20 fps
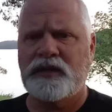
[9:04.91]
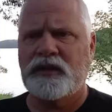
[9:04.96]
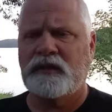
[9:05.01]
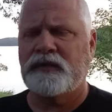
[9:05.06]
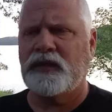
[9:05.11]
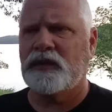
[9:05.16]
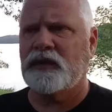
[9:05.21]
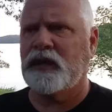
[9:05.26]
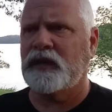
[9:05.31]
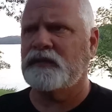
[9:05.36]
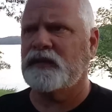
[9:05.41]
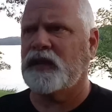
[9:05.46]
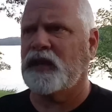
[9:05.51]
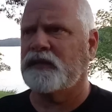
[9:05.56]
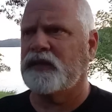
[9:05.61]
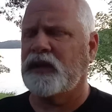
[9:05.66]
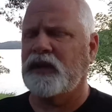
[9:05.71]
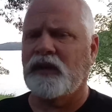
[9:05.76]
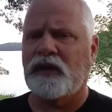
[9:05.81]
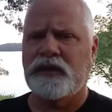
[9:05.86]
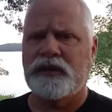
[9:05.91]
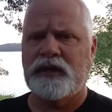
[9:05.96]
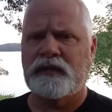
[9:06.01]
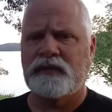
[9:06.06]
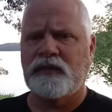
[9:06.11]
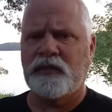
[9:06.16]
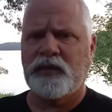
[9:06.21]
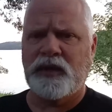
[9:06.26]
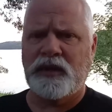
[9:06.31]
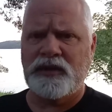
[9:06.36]
of Yod-Heh-Vav-Heh, all the
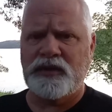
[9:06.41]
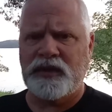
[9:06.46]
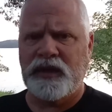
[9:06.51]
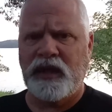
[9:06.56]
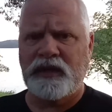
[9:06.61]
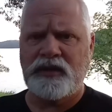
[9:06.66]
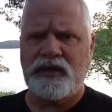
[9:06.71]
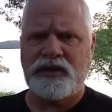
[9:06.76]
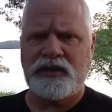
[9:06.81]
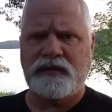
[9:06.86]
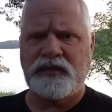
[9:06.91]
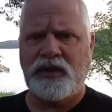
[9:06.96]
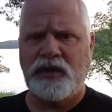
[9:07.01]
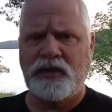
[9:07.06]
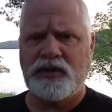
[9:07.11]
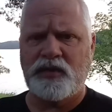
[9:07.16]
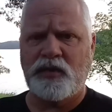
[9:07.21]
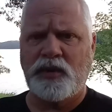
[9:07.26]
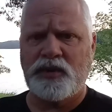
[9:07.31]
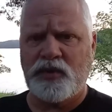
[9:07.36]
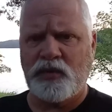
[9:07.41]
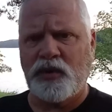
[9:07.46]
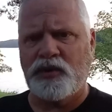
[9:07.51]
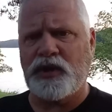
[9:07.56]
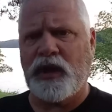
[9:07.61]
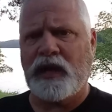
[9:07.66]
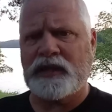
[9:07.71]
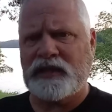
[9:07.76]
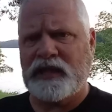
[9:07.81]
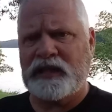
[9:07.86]
different pronunciations of Yehuja, Wuja,
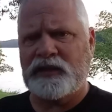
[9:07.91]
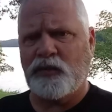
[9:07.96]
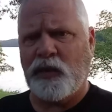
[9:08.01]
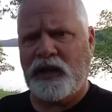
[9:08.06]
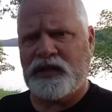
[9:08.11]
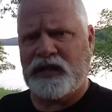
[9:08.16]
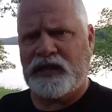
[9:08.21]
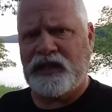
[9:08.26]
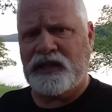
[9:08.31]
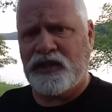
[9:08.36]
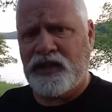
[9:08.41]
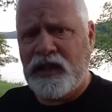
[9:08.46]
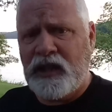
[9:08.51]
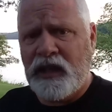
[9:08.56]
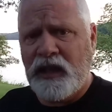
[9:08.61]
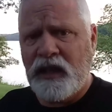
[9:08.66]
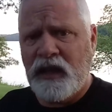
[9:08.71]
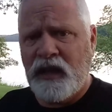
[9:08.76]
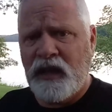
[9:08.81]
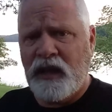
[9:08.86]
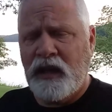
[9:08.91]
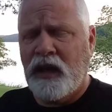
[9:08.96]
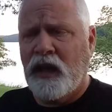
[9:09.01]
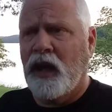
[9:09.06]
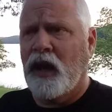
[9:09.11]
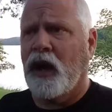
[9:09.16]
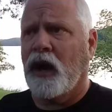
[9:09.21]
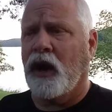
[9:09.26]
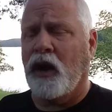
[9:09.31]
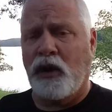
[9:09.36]
Wuja, Hachi, Wach, Hishi,
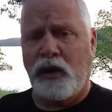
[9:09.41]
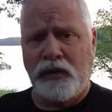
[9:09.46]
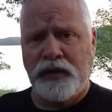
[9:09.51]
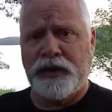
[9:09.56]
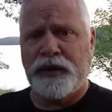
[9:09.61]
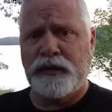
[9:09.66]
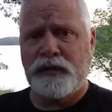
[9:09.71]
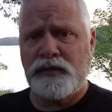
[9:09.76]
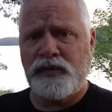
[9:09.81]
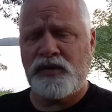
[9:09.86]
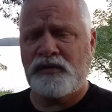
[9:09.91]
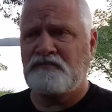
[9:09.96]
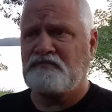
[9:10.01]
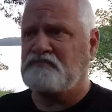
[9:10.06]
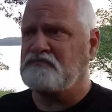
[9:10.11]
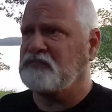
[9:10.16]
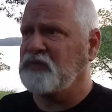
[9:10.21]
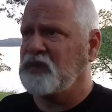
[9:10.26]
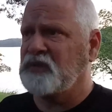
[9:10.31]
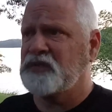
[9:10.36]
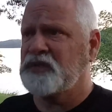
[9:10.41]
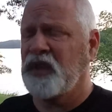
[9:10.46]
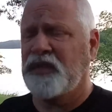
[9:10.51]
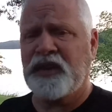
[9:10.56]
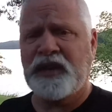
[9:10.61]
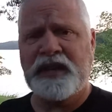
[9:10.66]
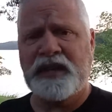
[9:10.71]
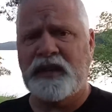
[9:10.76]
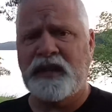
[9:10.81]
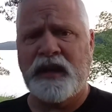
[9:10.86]
all those, there's
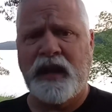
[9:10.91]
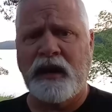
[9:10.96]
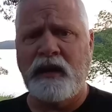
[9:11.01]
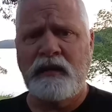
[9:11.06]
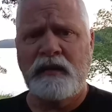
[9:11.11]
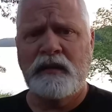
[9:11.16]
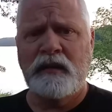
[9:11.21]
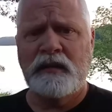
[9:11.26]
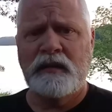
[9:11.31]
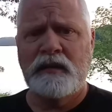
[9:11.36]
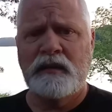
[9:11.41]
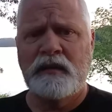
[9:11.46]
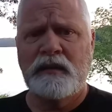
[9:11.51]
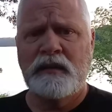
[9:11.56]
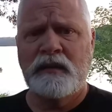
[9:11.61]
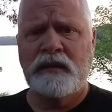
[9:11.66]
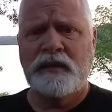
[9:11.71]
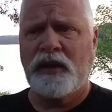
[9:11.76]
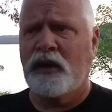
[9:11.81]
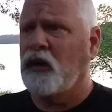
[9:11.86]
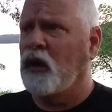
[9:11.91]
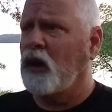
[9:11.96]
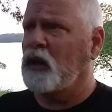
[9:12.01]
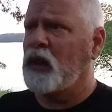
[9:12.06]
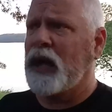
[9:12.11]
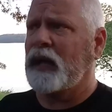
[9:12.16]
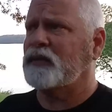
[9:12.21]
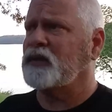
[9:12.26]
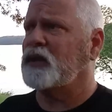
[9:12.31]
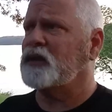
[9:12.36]
nothing hidden there. They're all
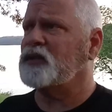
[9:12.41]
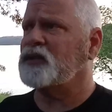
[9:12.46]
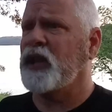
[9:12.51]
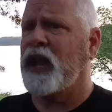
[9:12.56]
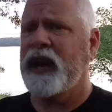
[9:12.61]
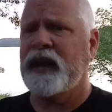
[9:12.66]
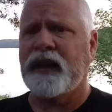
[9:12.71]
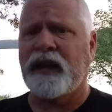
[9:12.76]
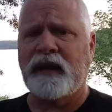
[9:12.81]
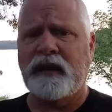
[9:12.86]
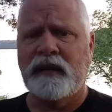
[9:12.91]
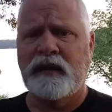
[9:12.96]
out there saying it.